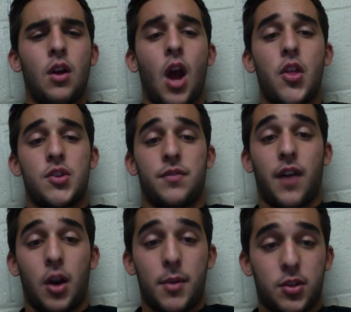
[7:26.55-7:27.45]
And there's
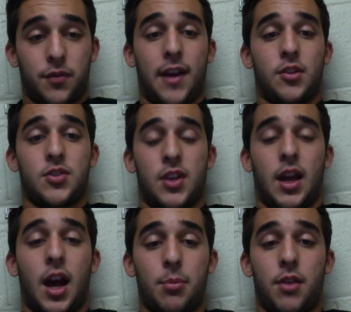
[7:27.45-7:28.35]
environmental factors like
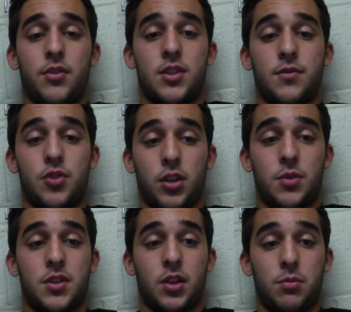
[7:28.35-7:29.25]
high prevalence of drug
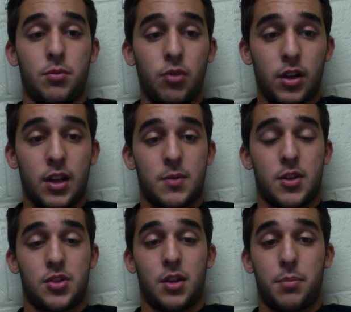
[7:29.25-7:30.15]
use in the community,
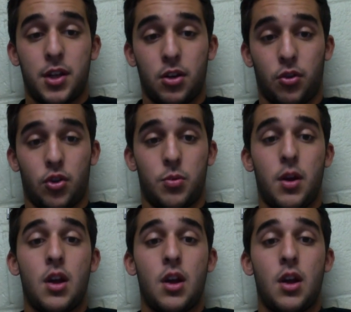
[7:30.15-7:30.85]
especially in a peer group,